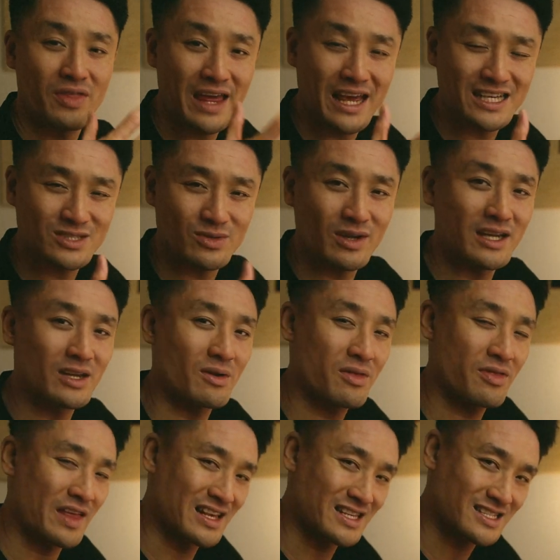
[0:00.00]
things to get your
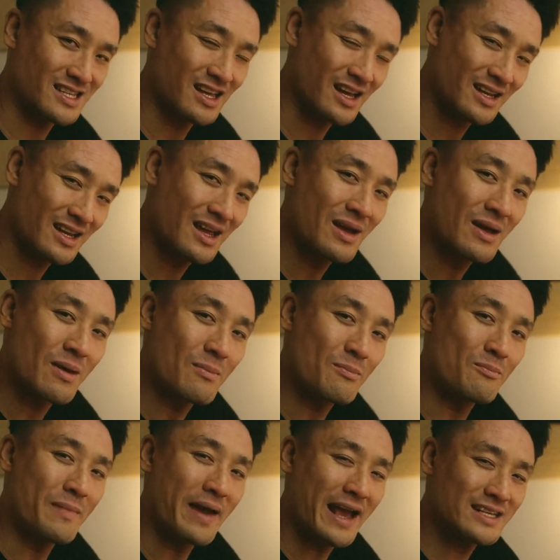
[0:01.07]
things done
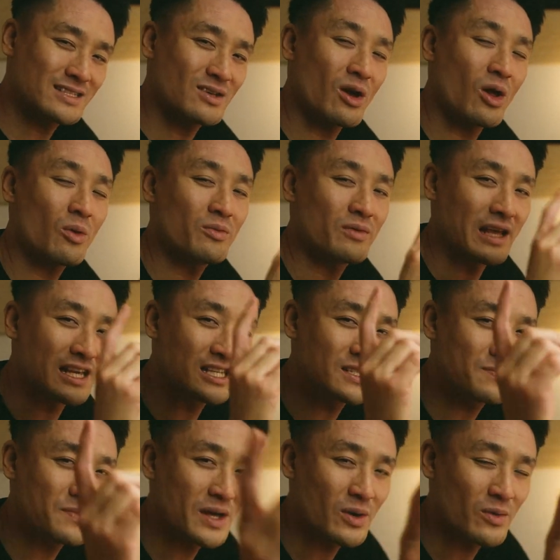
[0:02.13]
makes the whole
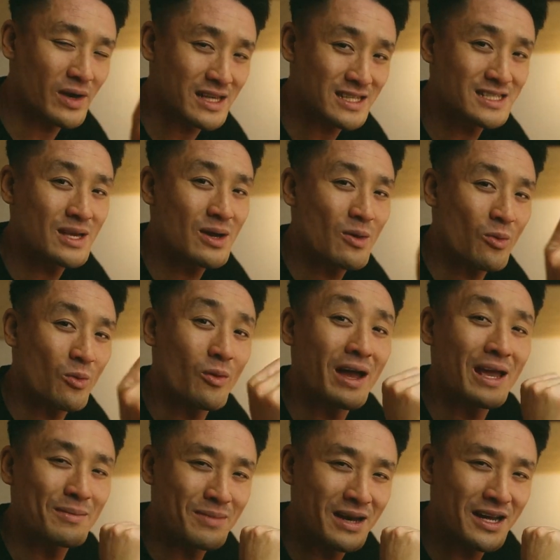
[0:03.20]
experience
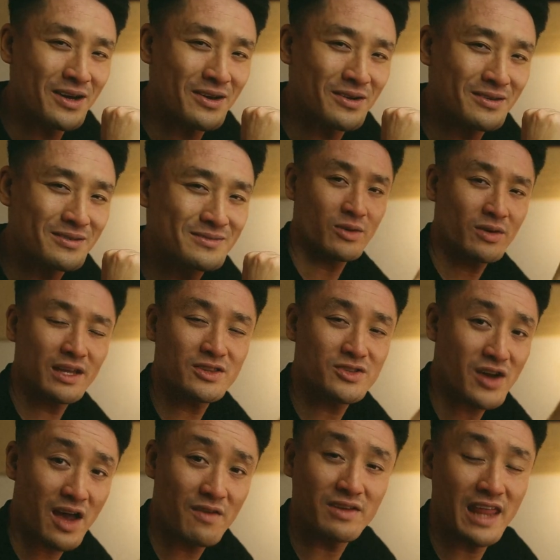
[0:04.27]
way better. You can
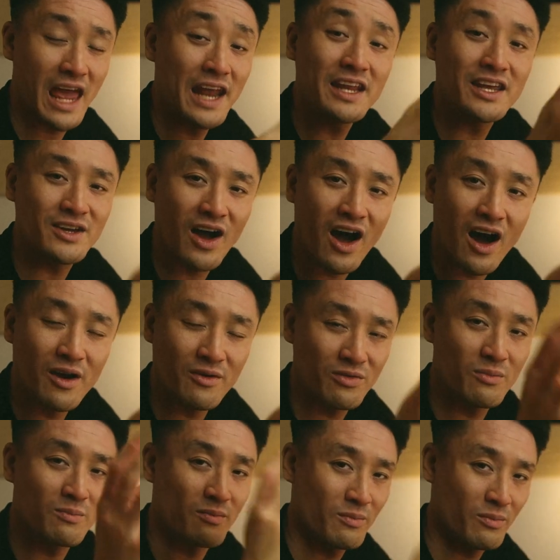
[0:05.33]
drive with any car
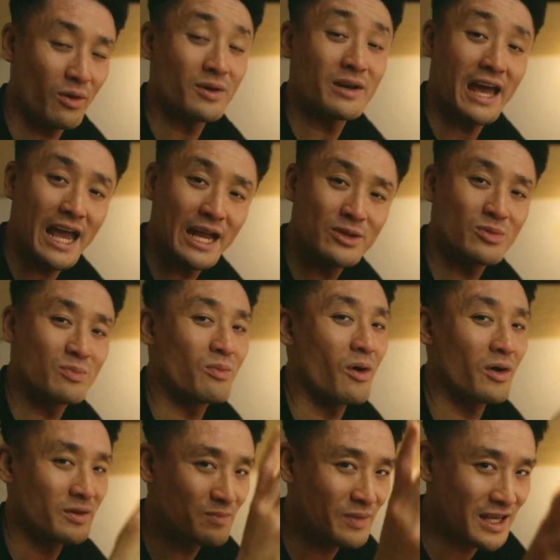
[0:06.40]
from point A to
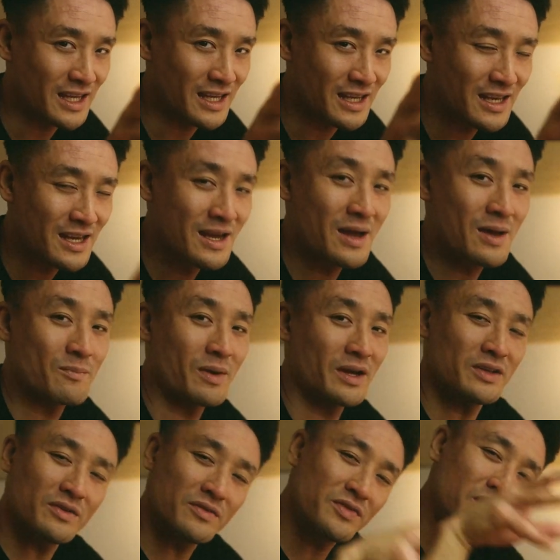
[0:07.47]
point B,
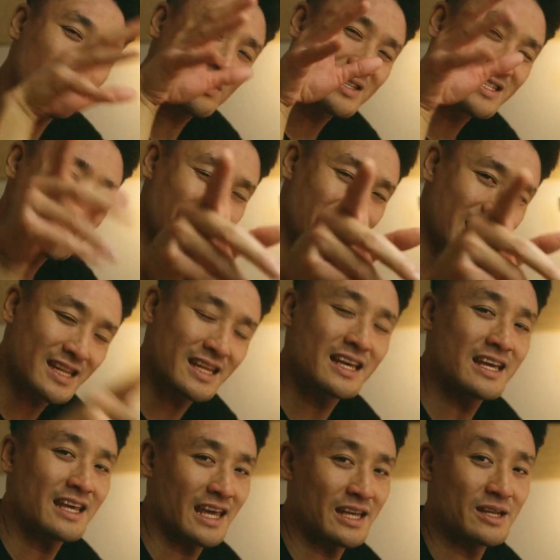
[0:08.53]
but if you sit
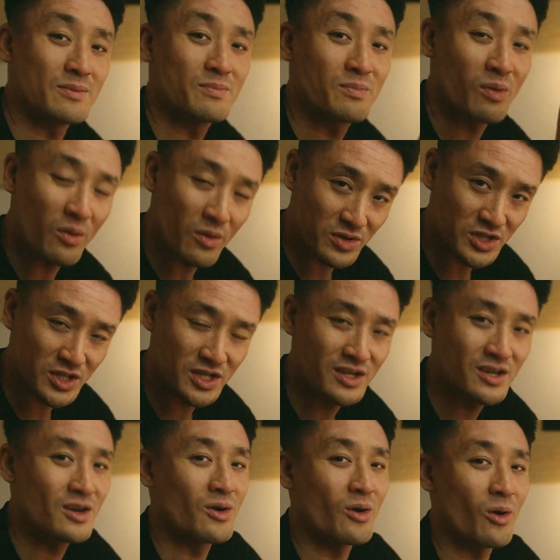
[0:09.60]
in a Porsche
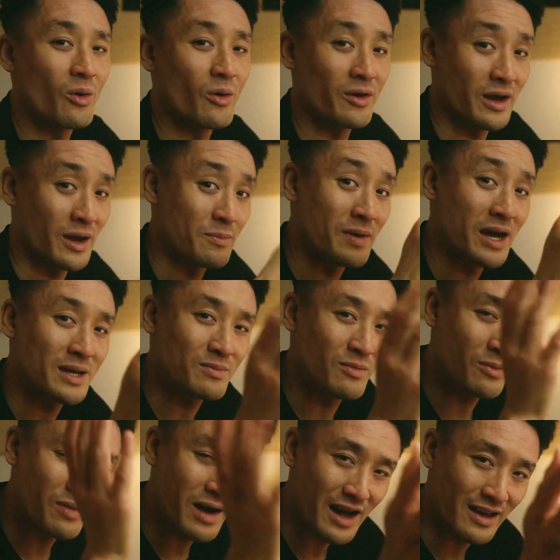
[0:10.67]
or a
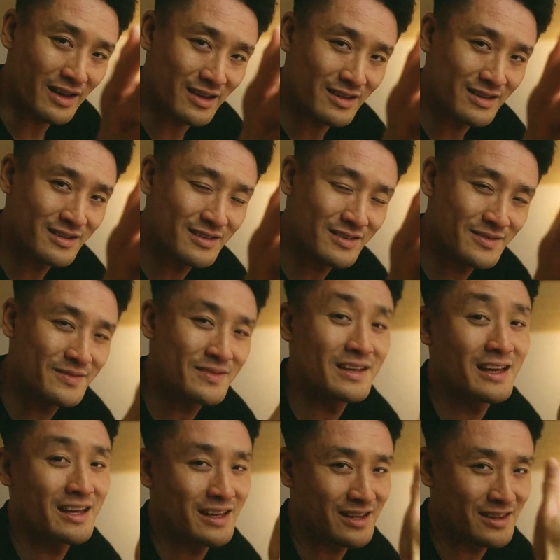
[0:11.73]
Batmobile,
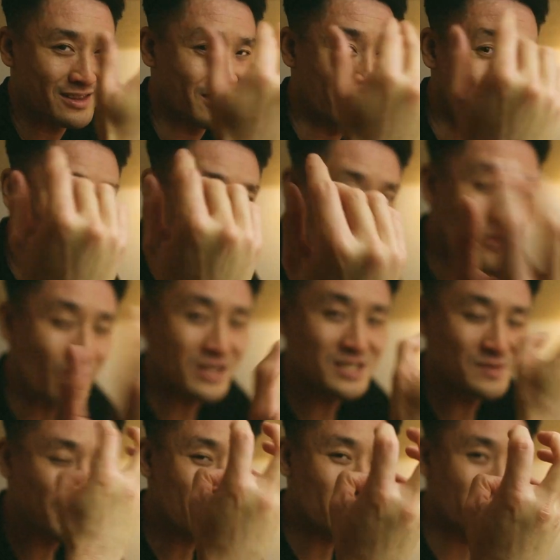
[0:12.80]
the whole
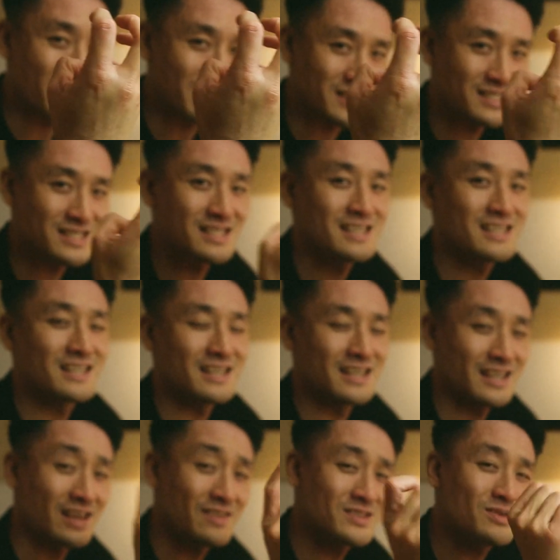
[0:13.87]
experience
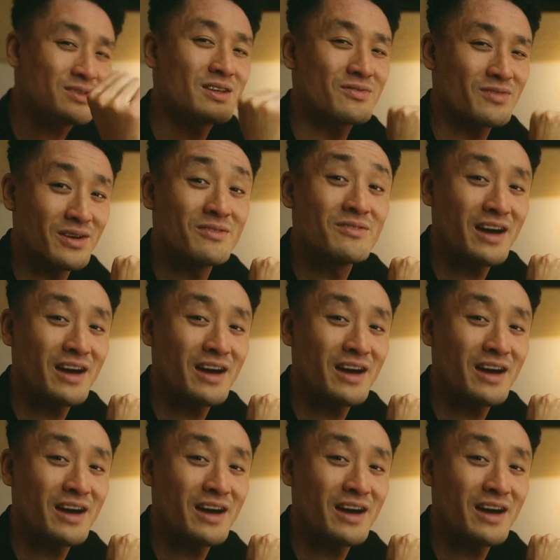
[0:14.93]
gives you different